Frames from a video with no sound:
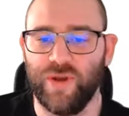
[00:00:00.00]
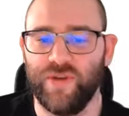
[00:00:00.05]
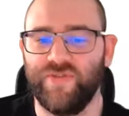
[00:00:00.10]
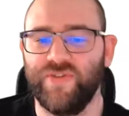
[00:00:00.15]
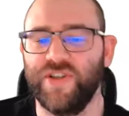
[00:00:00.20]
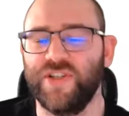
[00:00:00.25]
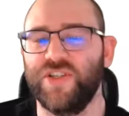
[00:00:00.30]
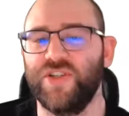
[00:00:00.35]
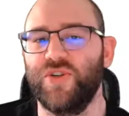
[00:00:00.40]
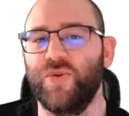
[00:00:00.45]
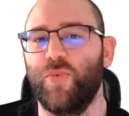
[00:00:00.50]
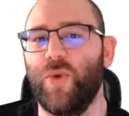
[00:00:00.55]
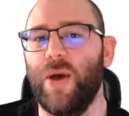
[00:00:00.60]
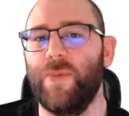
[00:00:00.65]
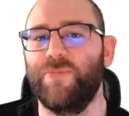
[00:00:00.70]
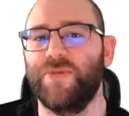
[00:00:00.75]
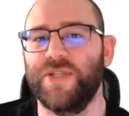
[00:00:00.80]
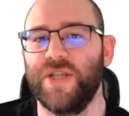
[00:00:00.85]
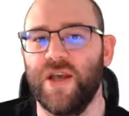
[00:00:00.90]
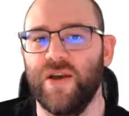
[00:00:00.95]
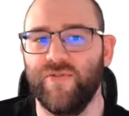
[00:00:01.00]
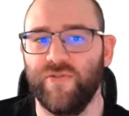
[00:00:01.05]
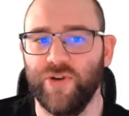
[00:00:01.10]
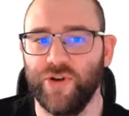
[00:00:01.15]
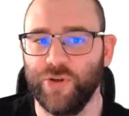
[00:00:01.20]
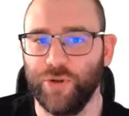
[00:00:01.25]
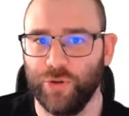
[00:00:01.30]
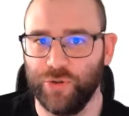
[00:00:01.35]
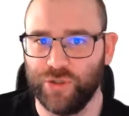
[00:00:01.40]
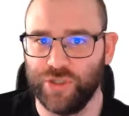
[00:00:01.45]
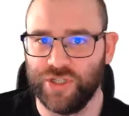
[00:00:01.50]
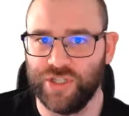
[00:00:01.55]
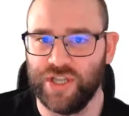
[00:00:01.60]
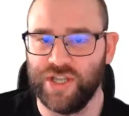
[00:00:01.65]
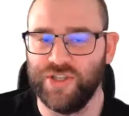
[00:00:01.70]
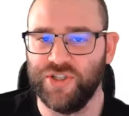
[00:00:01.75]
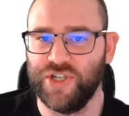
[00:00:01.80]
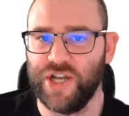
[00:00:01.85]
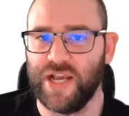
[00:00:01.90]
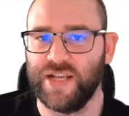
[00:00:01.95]
If this is a web server and you're just
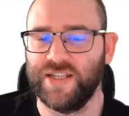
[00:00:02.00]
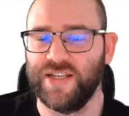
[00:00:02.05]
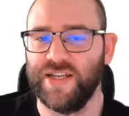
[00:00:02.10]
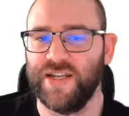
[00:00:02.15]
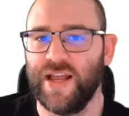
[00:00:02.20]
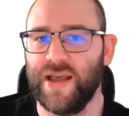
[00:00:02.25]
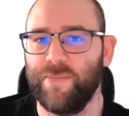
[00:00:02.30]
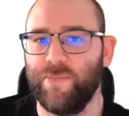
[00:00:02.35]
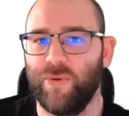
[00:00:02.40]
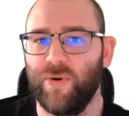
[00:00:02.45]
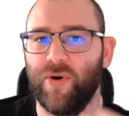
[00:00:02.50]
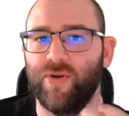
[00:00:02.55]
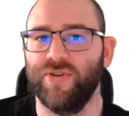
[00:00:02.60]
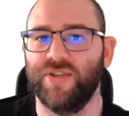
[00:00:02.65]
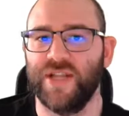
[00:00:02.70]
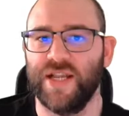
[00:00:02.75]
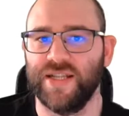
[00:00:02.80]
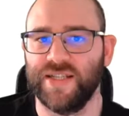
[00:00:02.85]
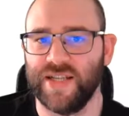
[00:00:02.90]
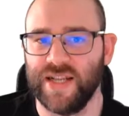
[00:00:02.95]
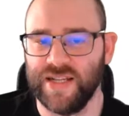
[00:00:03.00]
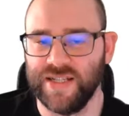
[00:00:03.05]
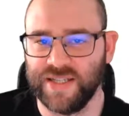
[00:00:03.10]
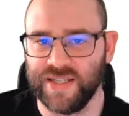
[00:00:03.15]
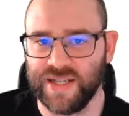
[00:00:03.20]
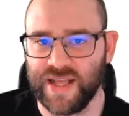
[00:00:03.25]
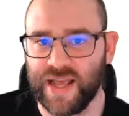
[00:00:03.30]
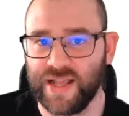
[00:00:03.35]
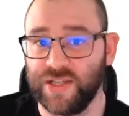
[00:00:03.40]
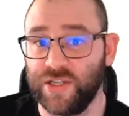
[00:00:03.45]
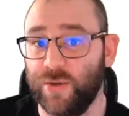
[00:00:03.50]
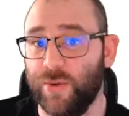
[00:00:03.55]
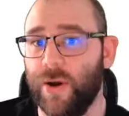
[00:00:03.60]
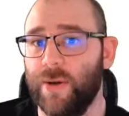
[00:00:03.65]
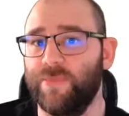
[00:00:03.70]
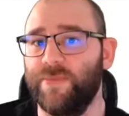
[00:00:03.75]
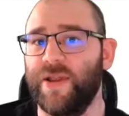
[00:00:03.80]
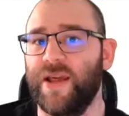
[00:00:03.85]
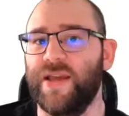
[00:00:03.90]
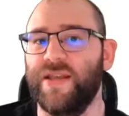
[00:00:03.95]
injecting a process into that to
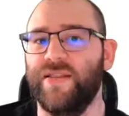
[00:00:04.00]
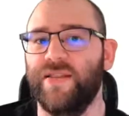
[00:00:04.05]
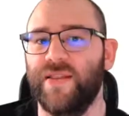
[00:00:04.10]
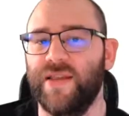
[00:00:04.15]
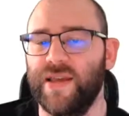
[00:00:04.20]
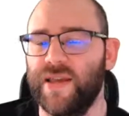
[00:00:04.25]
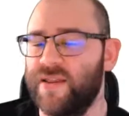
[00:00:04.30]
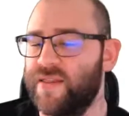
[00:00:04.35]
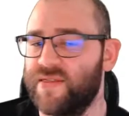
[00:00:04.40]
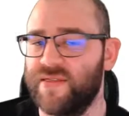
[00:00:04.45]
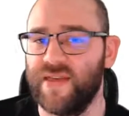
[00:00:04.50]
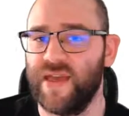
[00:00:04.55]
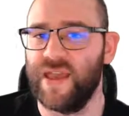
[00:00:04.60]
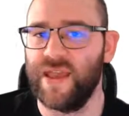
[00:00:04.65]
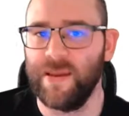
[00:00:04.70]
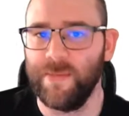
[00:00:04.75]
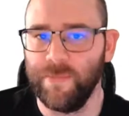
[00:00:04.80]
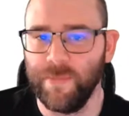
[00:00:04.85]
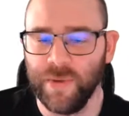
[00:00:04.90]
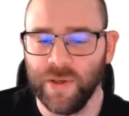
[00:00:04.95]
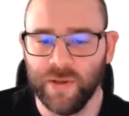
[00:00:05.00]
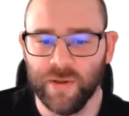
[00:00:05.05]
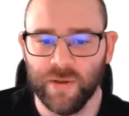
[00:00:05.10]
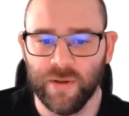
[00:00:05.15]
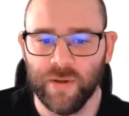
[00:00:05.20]
update the theme,